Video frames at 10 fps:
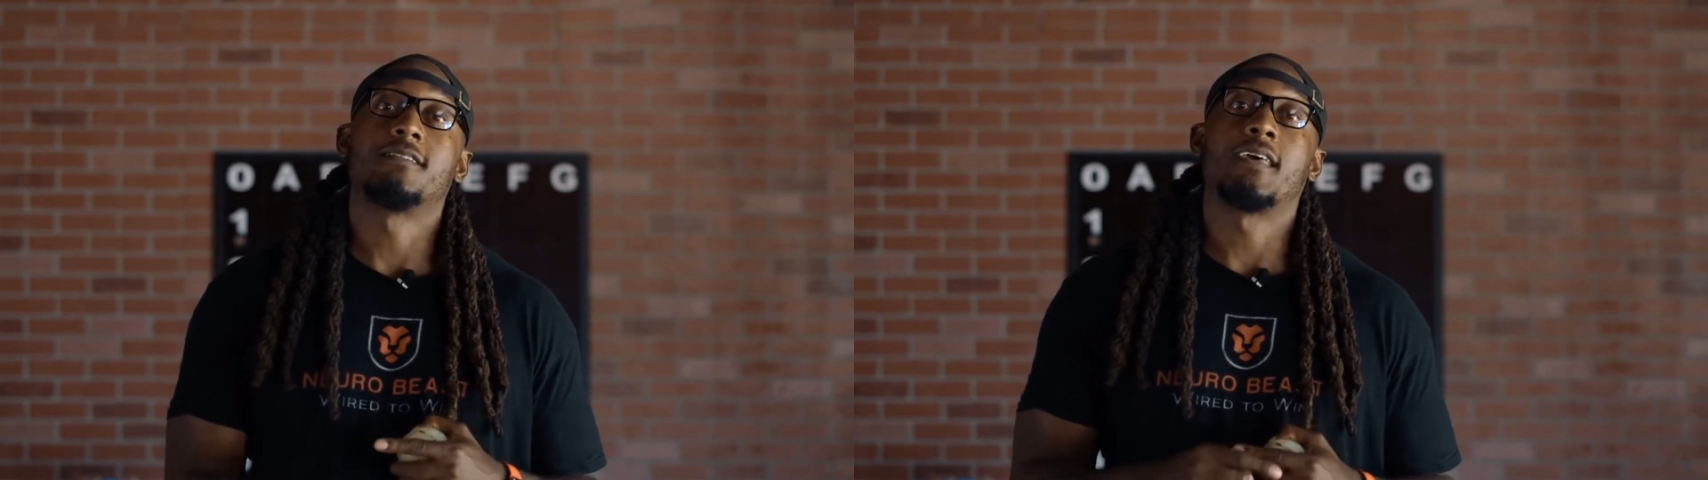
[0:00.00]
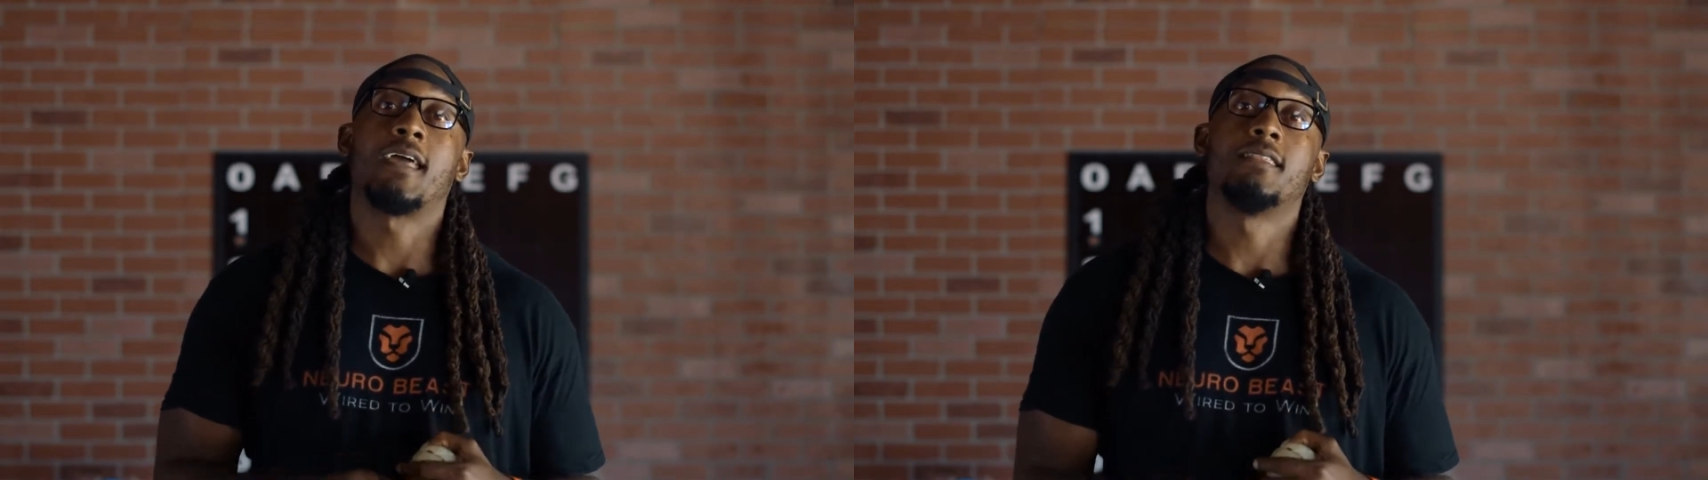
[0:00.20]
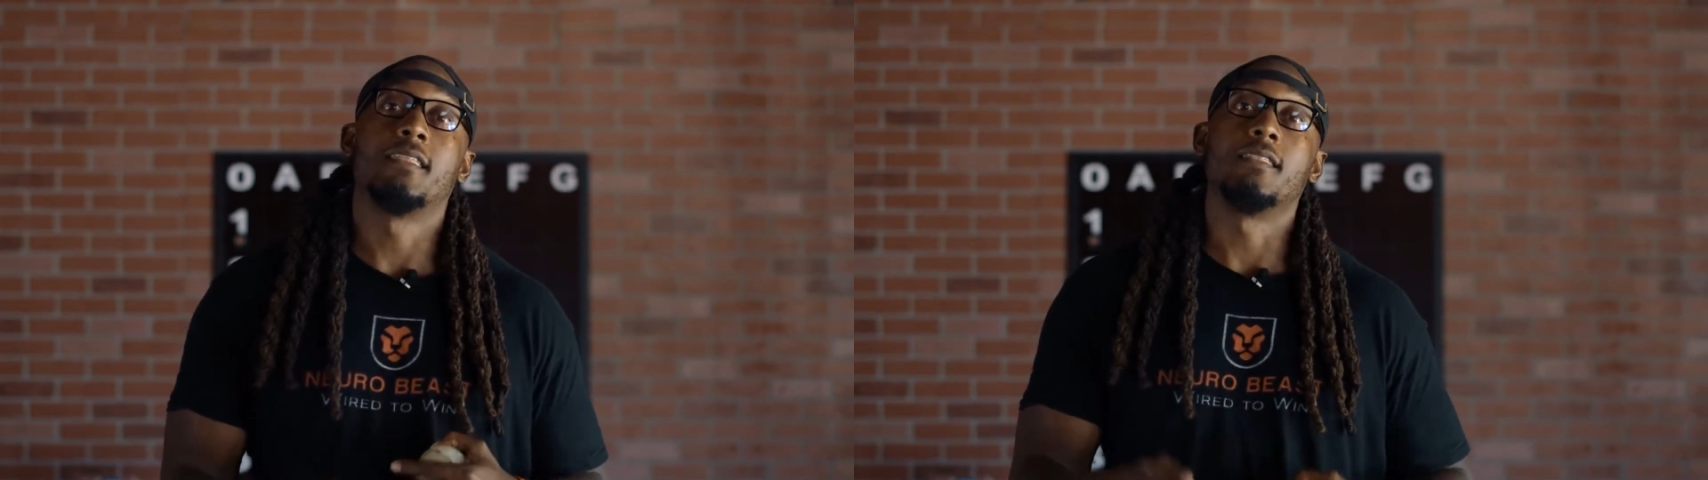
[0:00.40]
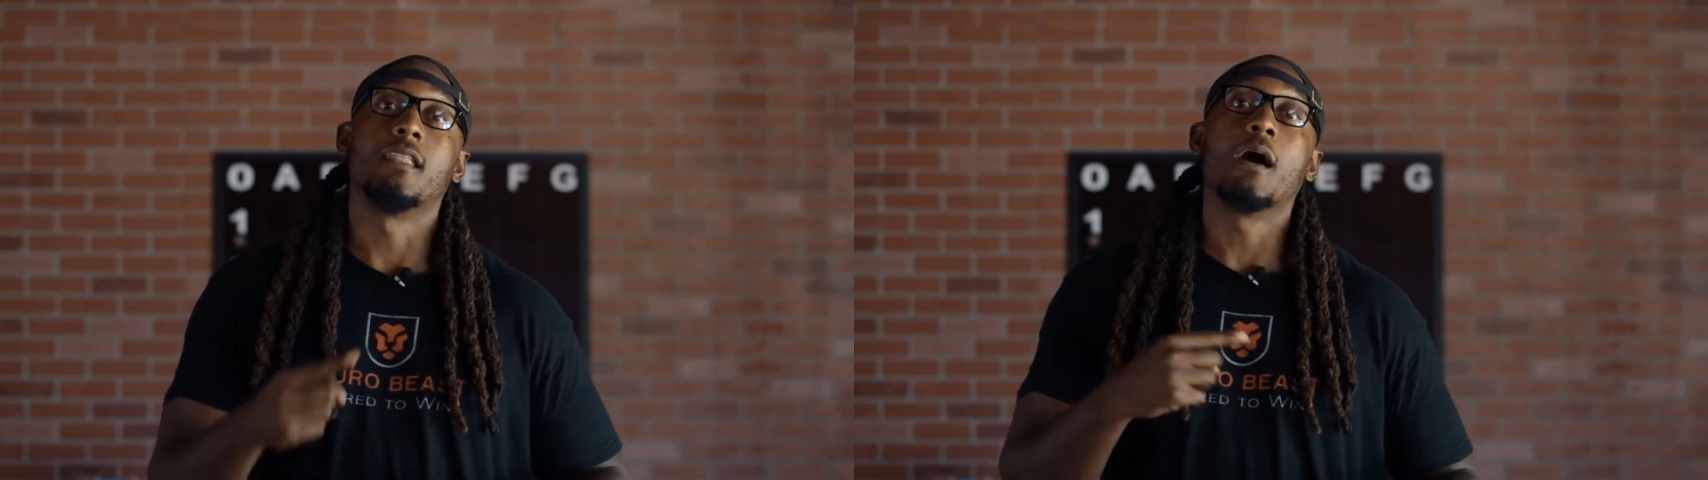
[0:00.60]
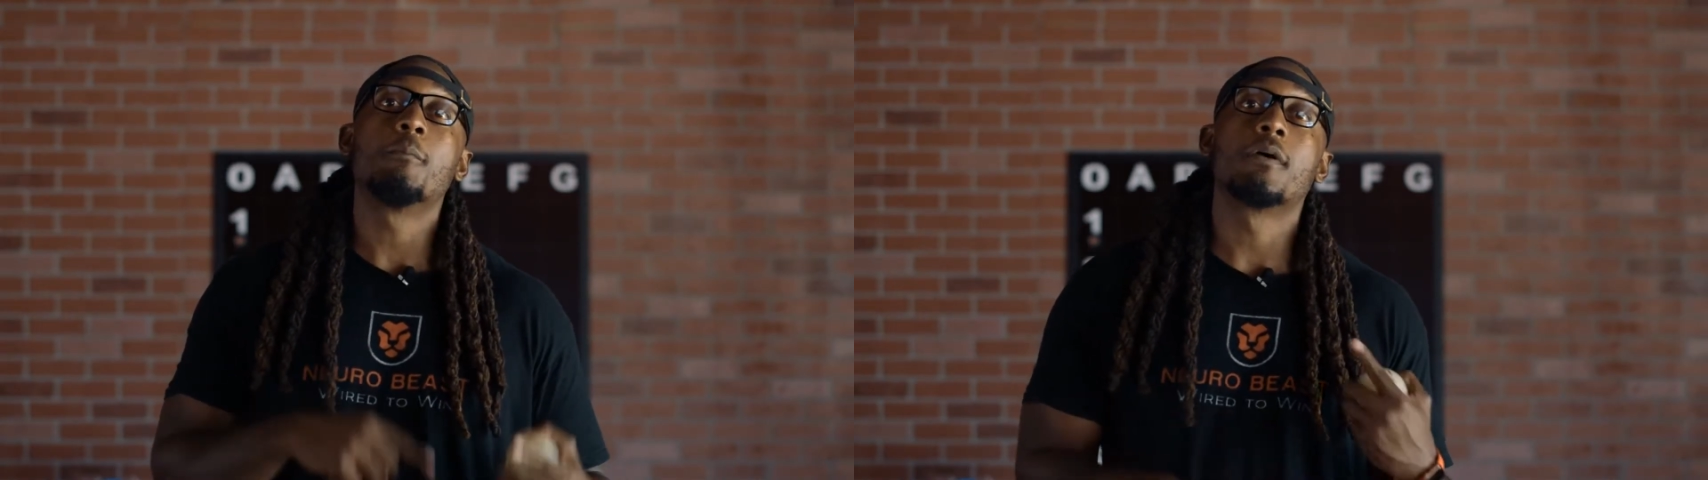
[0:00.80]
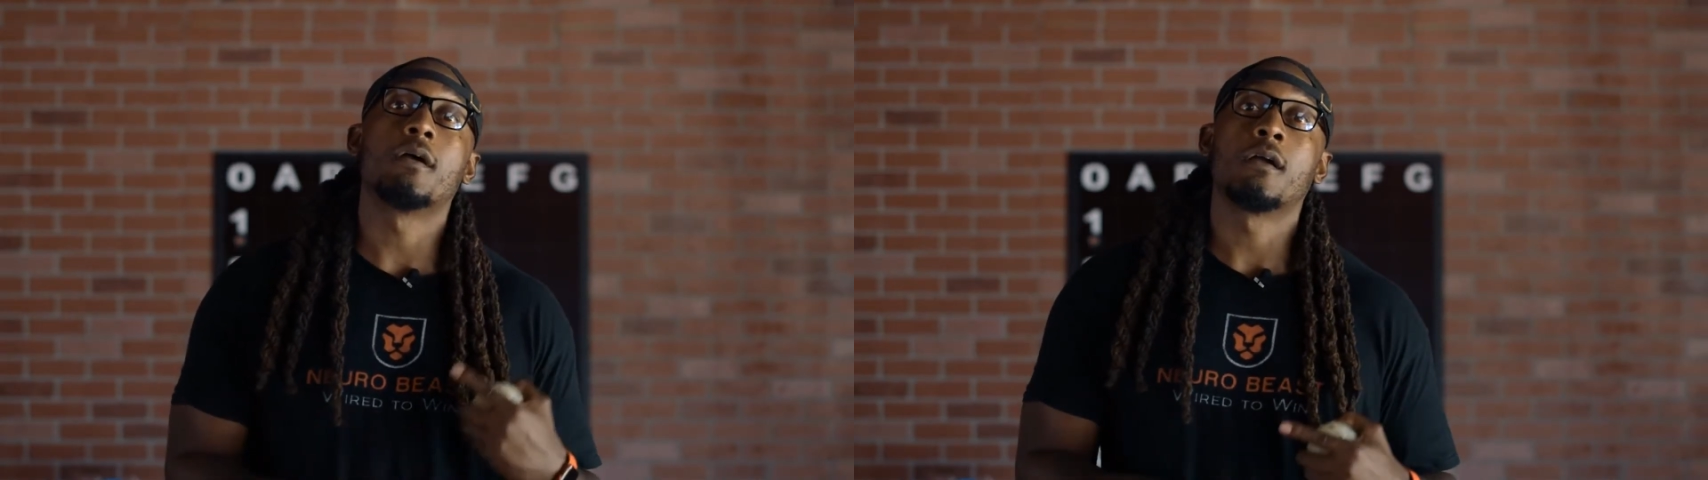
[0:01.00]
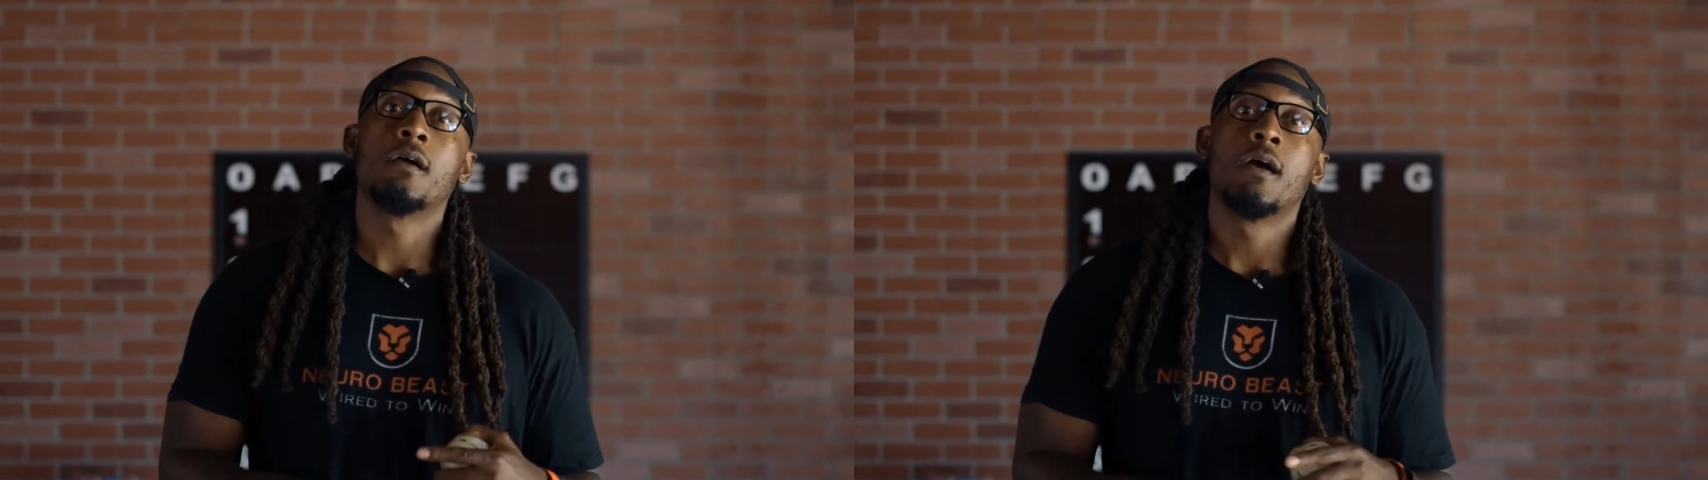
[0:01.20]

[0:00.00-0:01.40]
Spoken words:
say the number